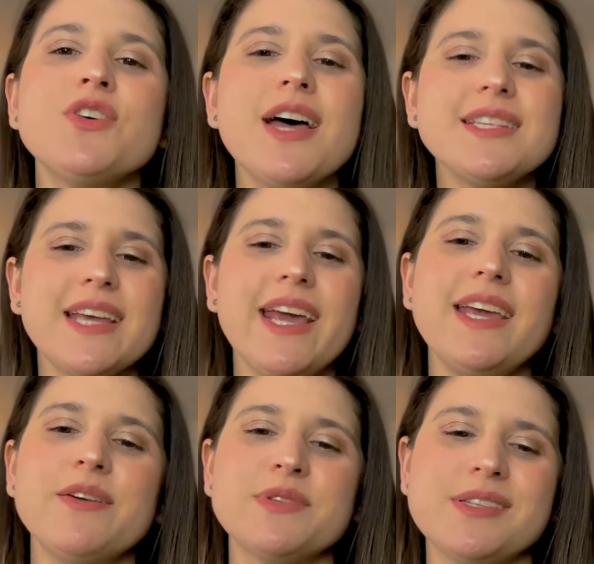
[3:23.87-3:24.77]
that
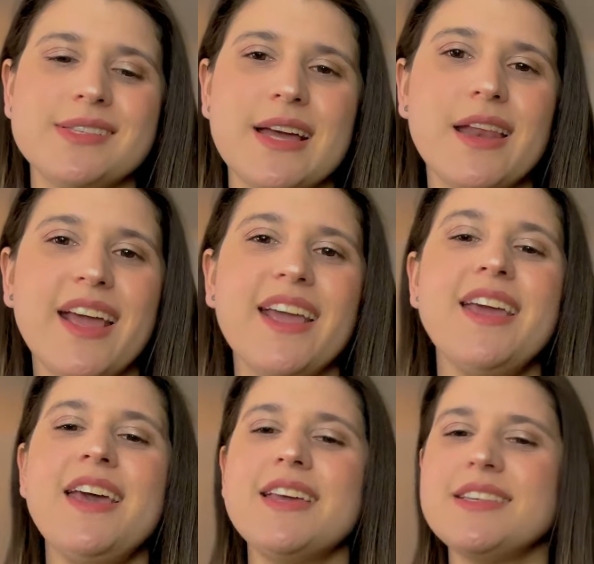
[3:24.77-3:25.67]
day, it was a Sunday.
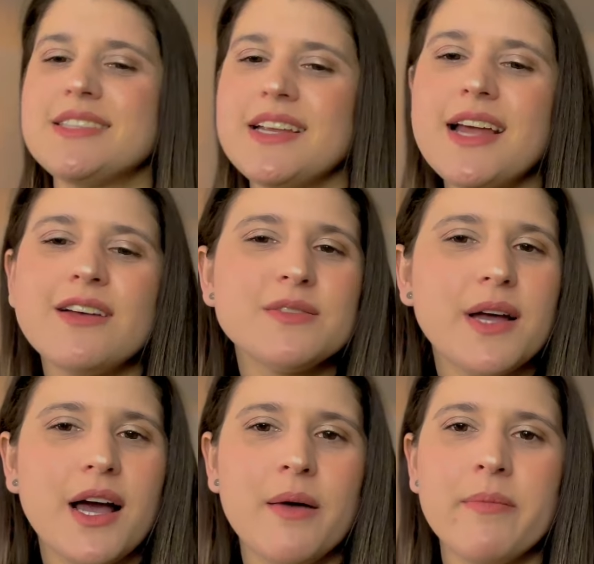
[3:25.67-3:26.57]
He sent out
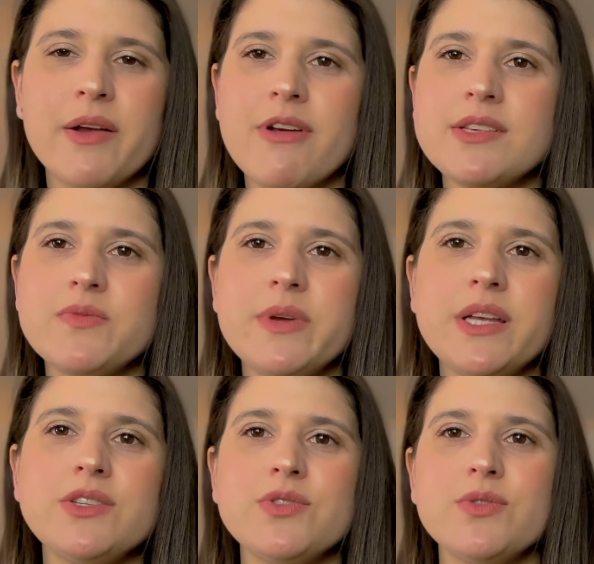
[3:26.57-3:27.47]
my
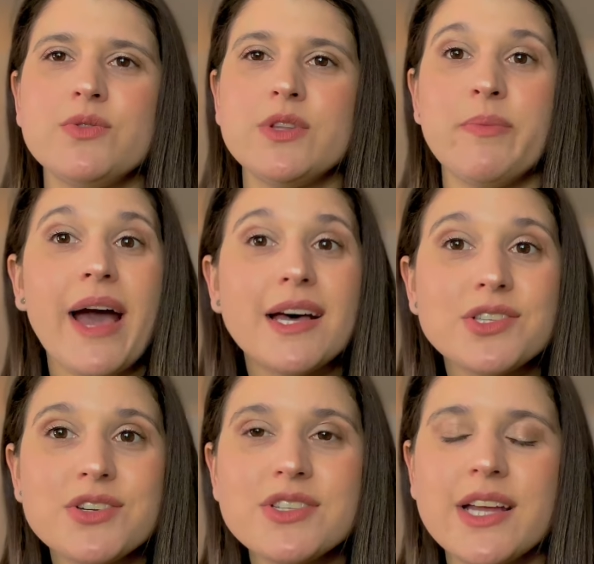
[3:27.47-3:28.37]
resume to the
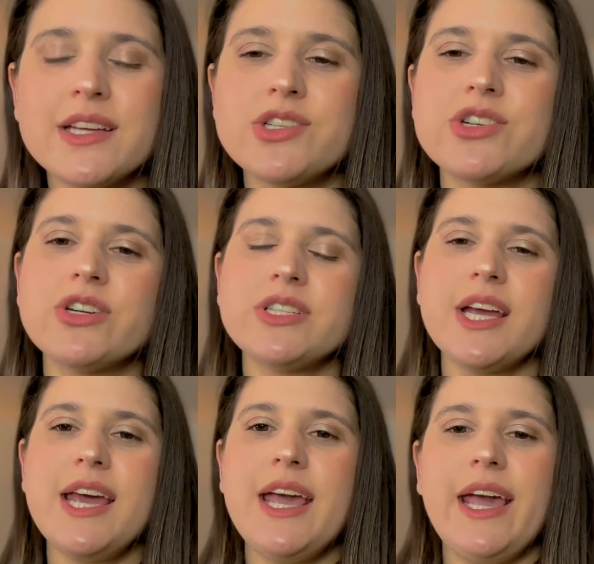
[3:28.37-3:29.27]
pastors at the church.
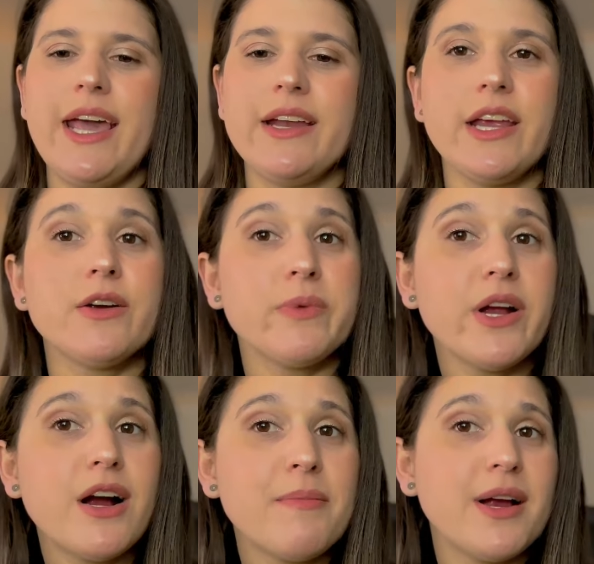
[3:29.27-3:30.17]
And here we
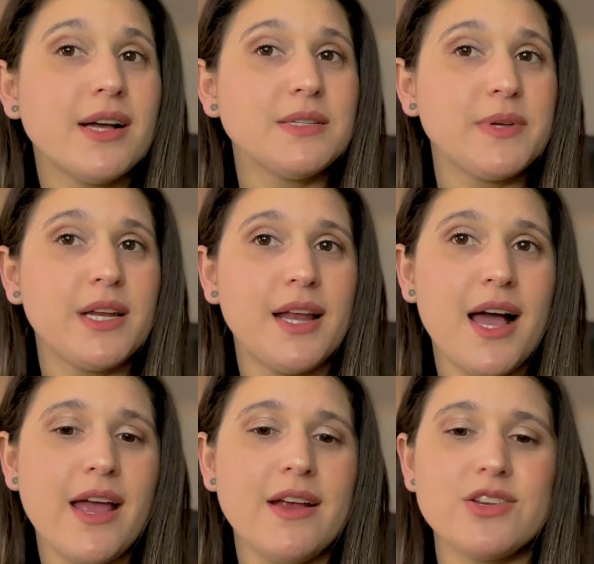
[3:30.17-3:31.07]
are, my husband and
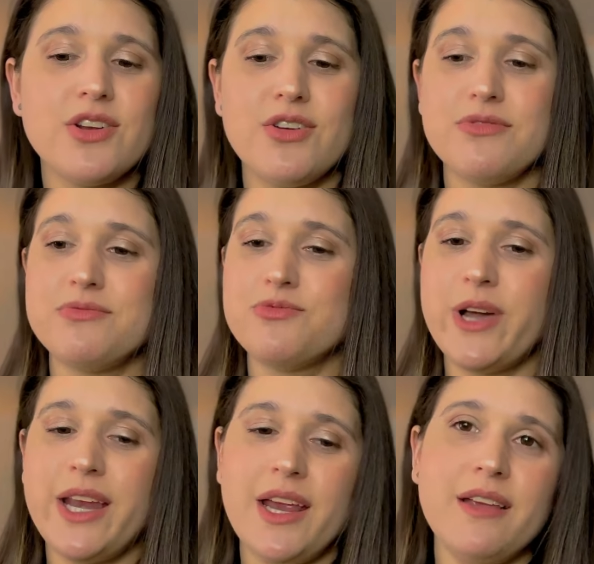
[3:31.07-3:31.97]
I, you know,
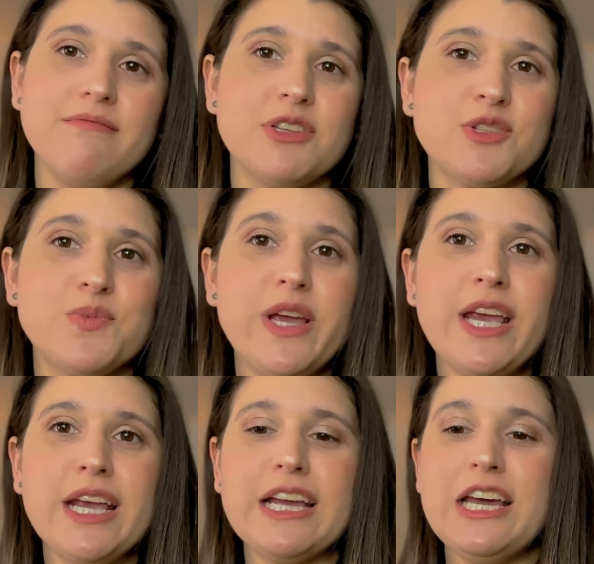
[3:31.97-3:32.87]
waiting this
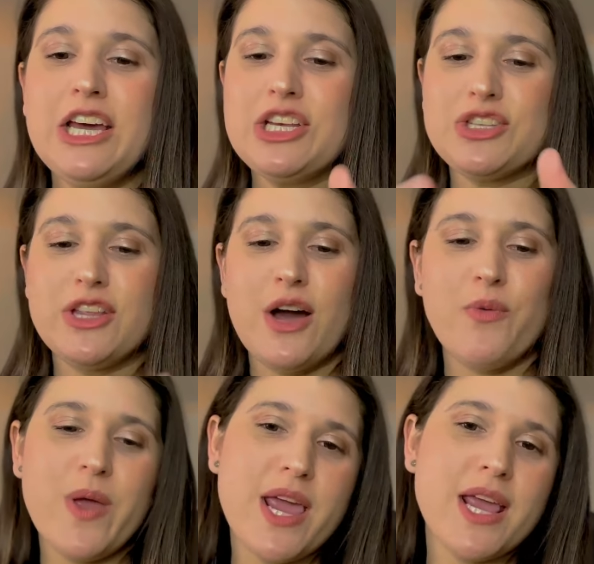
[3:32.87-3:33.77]
week. So
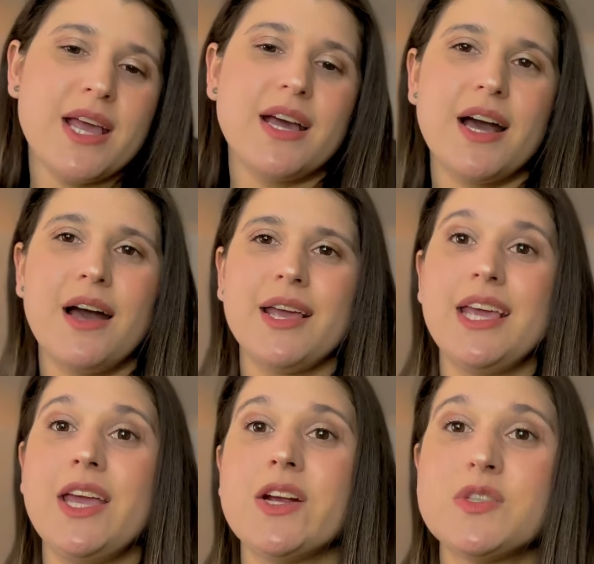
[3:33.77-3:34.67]
that week,
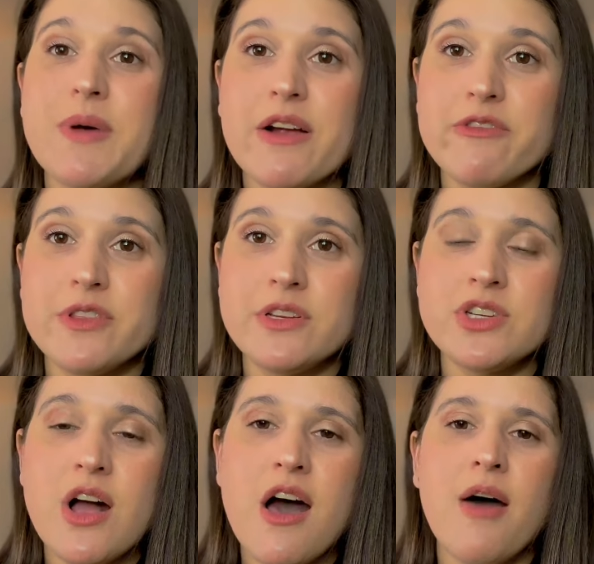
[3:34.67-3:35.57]
he hears back from the
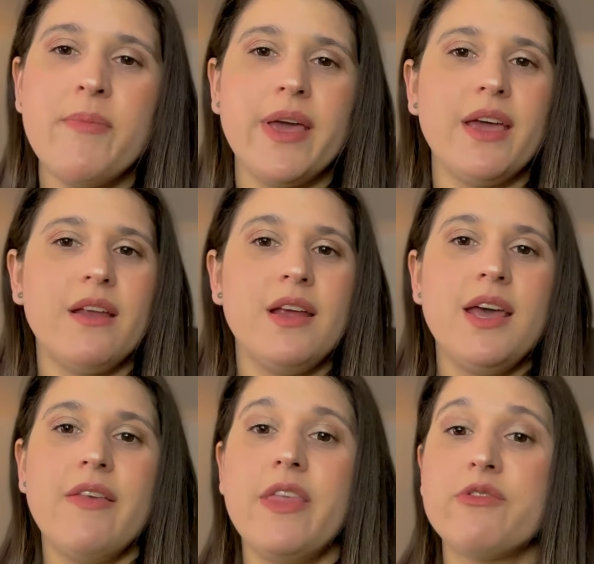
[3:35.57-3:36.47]
job, and
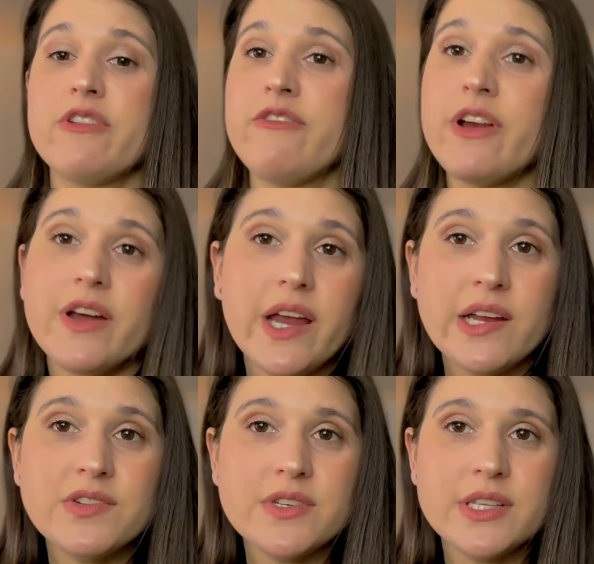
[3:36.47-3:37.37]
they were very
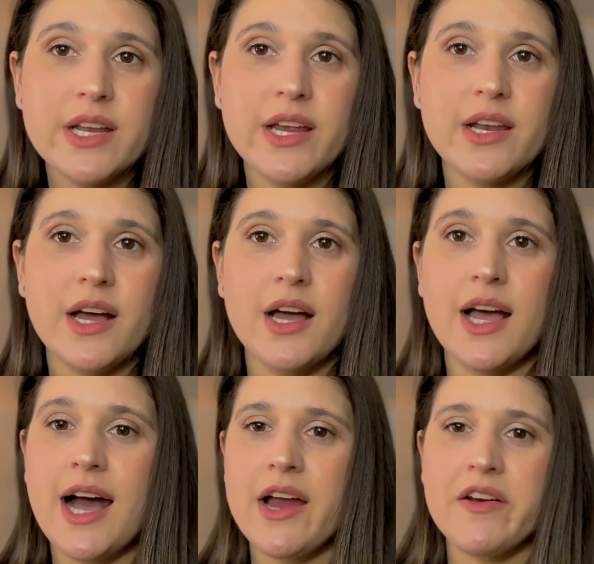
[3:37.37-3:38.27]
interested in
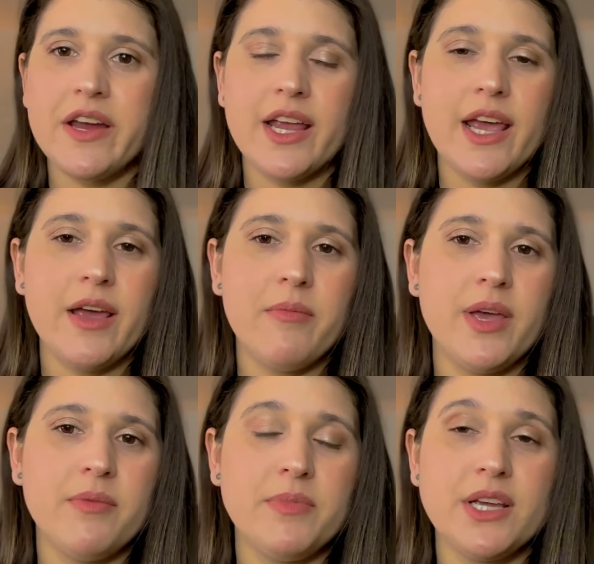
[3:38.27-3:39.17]
hiring him,
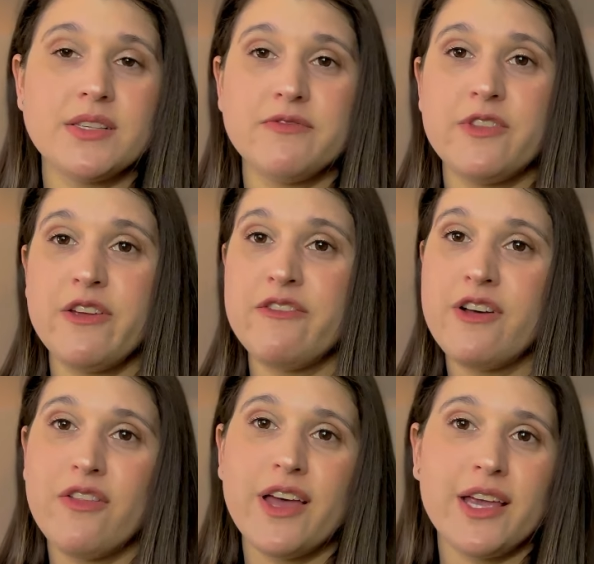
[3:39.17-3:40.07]
and because they felt that